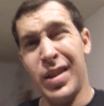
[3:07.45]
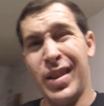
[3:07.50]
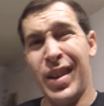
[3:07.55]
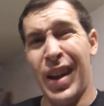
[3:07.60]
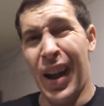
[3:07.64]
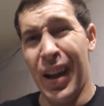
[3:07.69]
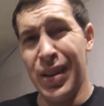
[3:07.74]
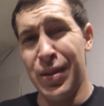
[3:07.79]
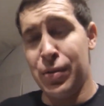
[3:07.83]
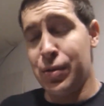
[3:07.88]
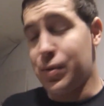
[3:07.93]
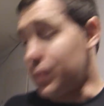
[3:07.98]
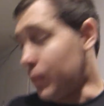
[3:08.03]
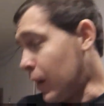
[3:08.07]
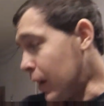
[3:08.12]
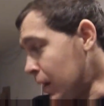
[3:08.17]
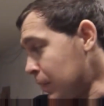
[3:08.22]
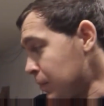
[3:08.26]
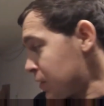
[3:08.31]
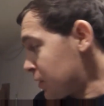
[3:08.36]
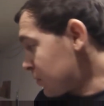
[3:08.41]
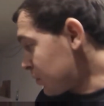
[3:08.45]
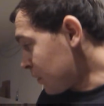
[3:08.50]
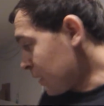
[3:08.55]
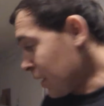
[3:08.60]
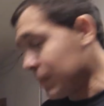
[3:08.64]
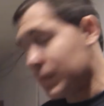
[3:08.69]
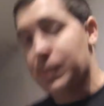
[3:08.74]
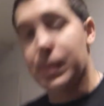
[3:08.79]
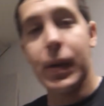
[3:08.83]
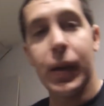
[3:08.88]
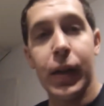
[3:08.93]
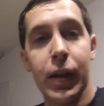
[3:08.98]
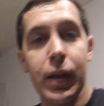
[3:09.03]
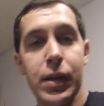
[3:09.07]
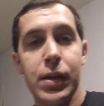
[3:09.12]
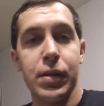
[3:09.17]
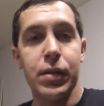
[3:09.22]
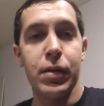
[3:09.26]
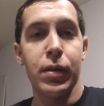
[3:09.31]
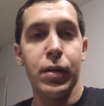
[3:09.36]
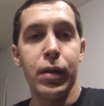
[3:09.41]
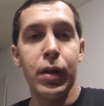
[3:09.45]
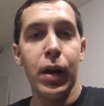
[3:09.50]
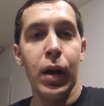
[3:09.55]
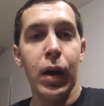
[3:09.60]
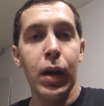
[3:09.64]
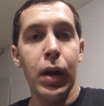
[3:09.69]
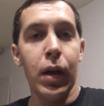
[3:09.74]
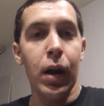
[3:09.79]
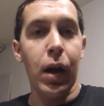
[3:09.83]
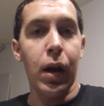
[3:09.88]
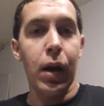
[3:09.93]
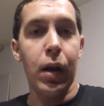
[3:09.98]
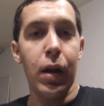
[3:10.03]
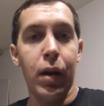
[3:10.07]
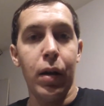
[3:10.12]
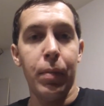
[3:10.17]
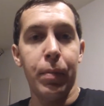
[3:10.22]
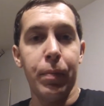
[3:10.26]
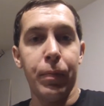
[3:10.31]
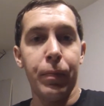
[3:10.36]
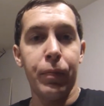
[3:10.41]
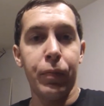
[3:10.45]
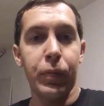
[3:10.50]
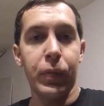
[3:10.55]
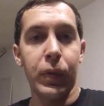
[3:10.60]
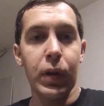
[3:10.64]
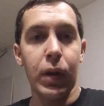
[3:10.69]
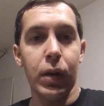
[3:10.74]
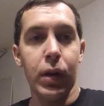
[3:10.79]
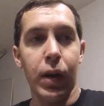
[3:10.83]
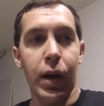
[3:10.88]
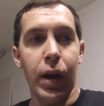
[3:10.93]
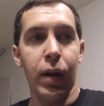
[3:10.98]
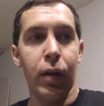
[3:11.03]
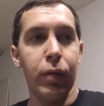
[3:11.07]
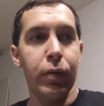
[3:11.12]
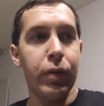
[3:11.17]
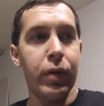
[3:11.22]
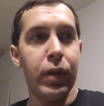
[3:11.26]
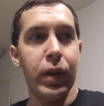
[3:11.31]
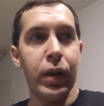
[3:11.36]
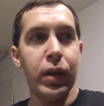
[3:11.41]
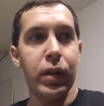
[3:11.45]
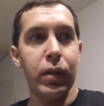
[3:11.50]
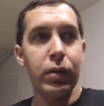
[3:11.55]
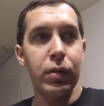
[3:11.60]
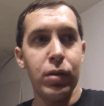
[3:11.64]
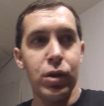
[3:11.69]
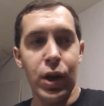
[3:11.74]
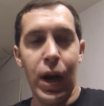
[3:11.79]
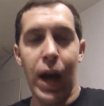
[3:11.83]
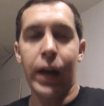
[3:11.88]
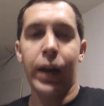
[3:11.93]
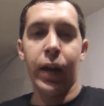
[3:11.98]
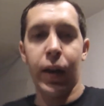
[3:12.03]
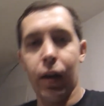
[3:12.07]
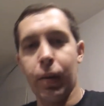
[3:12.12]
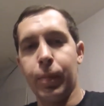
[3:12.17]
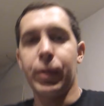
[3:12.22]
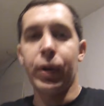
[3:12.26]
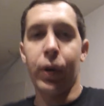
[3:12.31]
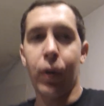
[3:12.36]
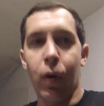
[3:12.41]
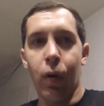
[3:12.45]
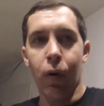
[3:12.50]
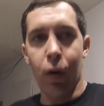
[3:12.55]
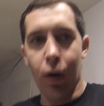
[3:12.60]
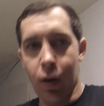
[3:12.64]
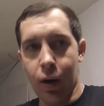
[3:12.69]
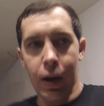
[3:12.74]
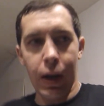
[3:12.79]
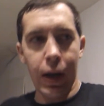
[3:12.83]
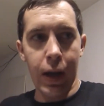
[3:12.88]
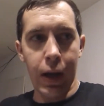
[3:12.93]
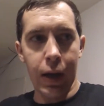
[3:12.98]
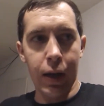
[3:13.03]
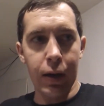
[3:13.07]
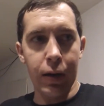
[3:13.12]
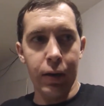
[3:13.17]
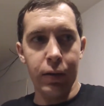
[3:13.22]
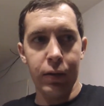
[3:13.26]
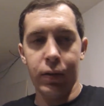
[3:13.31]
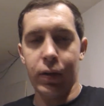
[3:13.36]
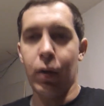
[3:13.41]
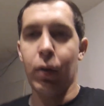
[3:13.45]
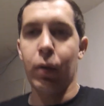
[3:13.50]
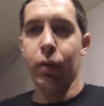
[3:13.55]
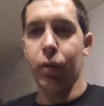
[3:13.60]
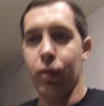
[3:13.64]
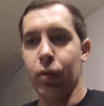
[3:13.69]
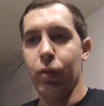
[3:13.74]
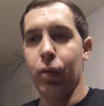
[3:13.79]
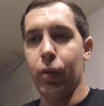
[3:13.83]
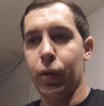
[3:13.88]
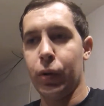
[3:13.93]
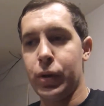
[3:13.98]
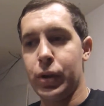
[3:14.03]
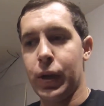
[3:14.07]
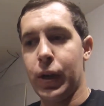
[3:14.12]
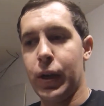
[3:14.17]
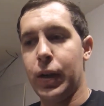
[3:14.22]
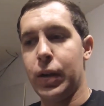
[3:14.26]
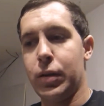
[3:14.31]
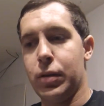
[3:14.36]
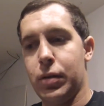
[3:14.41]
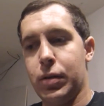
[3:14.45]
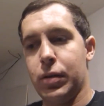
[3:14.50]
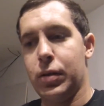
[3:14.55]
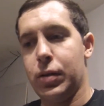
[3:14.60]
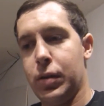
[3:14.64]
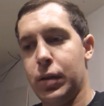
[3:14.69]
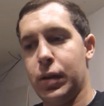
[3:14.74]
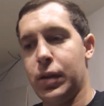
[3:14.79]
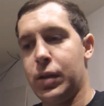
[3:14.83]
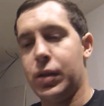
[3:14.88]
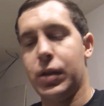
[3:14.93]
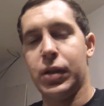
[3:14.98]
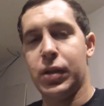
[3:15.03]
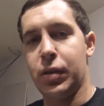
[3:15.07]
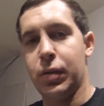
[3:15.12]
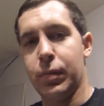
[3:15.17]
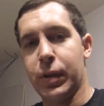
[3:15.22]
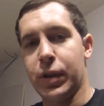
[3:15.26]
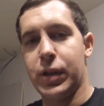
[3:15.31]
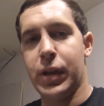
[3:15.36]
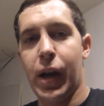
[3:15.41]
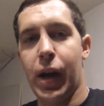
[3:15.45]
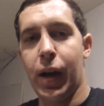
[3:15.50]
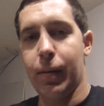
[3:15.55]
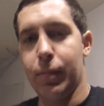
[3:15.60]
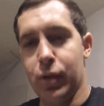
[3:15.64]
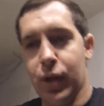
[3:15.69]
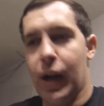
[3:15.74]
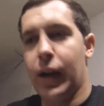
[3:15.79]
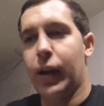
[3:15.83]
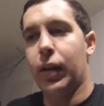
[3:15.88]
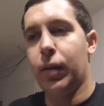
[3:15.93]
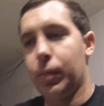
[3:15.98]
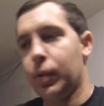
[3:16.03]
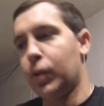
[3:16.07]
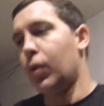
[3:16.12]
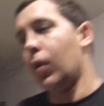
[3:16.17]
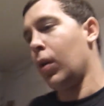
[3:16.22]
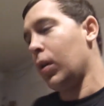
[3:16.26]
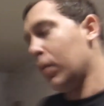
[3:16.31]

I use ramps. Ramps make it easier. I don't think jacking up the car and going through an oil change, it's just too much time jacking up the car.